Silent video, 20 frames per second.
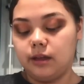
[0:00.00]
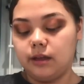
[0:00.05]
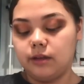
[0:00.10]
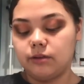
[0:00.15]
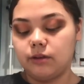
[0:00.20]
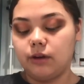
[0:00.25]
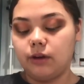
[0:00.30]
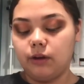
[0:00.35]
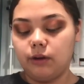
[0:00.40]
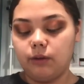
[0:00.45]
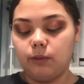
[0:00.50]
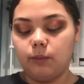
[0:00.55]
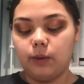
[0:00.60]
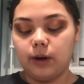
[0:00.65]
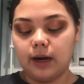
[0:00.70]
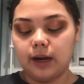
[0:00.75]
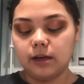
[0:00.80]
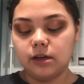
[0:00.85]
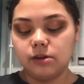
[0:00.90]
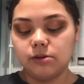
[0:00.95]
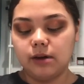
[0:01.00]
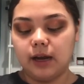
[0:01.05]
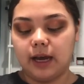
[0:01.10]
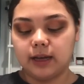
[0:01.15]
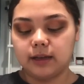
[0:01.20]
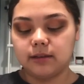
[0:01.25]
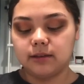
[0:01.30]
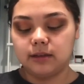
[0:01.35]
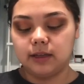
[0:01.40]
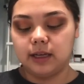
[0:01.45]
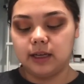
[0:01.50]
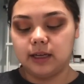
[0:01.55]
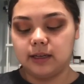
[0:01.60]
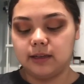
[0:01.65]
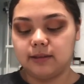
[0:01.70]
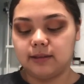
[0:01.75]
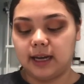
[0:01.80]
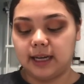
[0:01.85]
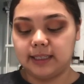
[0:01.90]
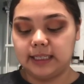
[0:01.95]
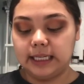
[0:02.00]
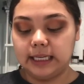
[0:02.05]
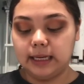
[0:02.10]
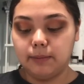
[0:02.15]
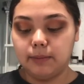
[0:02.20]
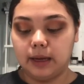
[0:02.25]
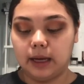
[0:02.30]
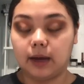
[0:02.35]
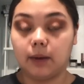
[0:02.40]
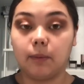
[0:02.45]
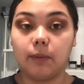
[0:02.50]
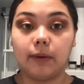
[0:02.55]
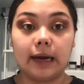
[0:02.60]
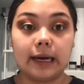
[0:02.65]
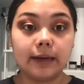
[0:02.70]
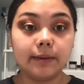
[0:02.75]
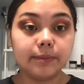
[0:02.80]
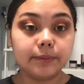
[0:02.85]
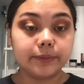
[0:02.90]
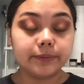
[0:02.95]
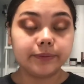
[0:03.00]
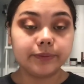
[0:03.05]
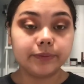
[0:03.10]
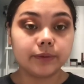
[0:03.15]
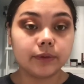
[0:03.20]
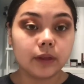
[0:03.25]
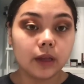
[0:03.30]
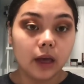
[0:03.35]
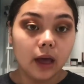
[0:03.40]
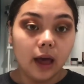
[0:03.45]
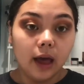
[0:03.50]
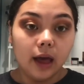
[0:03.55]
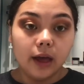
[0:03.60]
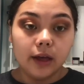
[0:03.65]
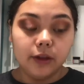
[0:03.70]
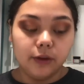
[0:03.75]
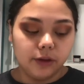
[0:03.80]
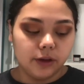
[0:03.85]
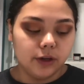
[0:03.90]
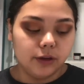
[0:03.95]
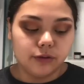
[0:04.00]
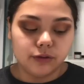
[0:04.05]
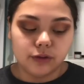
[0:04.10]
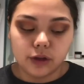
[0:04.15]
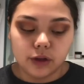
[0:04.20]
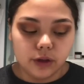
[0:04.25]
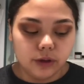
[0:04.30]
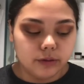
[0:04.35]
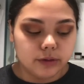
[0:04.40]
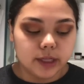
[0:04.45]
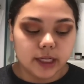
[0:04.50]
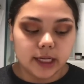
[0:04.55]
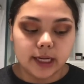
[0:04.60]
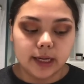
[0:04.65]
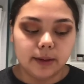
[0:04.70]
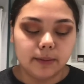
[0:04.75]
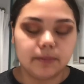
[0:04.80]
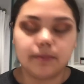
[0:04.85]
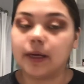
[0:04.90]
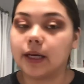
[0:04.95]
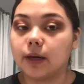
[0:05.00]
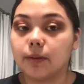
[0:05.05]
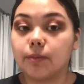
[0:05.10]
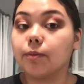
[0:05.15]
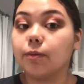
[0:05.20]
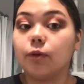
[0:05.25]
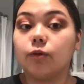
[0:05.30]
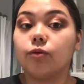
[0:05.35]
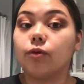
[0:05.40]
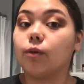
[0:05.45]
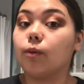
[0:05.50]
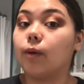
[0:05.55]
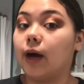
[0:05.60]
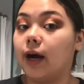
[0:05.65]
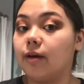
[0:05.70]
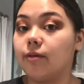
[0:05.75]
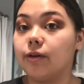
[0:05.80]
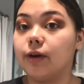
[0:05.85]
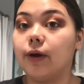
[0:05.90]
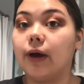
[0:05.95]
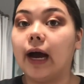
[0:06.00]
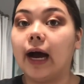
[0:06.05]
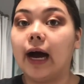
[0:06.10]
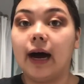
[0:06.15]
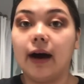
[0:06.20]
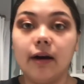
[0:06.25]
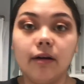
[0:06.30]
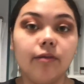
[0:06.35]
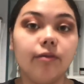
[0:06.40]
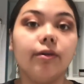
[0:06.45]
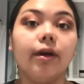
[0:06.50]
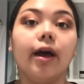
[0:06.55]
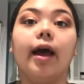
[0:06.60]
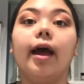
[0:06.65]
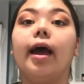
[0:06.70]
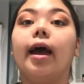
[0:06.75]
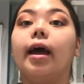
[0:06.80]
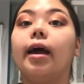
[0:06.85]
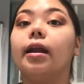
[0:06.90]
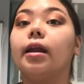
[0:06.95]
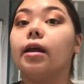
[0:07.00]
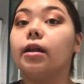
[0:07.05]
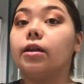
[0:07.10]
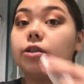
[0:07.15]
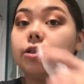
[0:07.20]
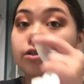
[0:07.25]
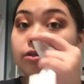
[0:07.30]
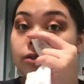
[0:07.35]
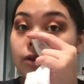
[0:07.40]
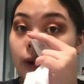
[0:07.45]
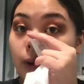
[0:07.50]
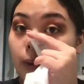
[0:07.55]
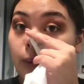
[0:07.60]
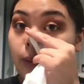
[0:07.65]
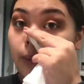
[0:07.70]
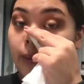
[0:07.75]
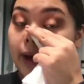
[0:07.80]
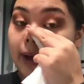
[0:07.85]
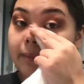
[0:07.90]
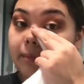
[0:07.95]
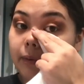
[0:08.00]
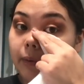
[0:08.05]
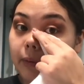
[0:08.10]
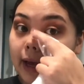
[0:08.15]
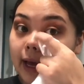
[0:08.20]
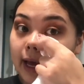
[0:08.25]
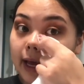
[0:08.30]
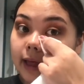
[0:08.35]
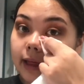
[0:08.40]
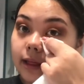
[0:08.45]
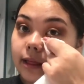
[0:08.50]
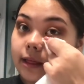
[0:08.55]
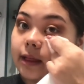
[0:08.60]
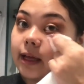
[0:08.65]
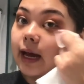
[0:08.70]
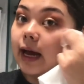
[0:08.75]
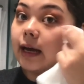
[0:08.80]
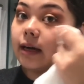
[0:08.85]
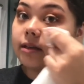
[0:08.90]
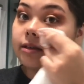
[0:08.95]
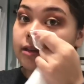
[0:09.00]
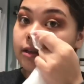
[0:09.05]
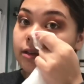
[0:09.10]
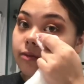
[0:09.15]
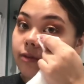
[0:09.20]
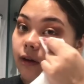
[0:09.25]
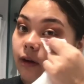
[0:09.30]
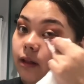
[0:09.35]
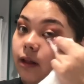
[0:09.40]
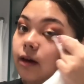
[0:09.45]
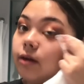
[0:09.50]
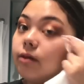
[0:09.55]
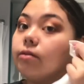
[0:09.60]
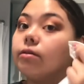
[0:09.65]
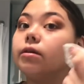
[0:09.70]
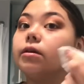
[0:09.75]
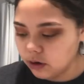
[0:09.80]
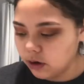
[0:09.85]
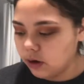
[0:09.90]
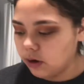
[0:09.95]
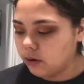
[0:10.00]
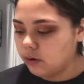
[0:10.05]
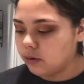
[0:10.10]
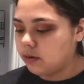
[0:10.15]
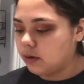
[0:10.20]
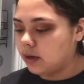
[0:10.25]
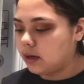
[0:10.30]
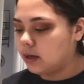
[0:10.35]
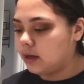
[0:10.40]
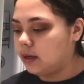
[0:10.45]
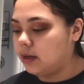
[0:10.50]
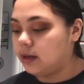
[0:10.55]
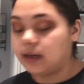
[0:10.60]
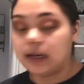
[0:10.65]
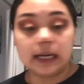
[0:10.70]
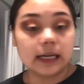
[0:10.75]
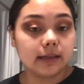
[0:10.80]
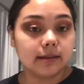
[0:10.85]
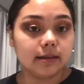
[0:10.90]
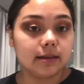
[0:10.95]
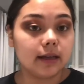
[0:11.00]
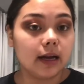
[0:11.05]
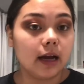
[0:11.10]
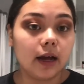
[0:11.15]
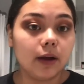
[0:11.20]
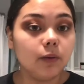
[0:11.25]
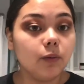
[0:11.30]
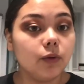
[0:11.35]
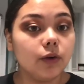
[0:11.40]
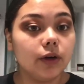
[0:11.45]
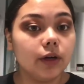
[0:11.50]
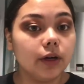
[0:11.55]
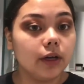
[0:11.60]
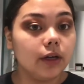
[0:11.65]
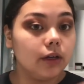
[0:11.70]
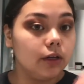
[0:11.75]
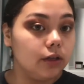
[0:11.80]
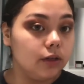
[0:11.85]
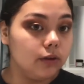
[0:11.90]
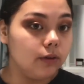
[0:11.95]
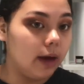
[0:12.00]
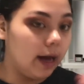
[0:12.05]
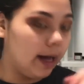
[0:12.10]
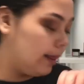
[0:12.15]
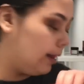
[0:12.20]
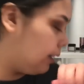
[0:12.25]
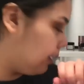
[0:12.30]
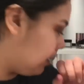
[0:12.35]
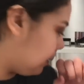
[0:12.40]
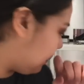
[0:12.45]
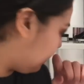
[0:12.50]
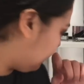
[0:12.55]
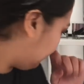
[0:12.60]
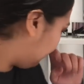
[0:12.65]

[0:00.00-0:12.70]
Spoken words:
So what I do next is I take a makeup wipe. You can use a Q-tip, makeup remover, whatever you have, and just wipe away the excess fallout. So next I would do eyeliner,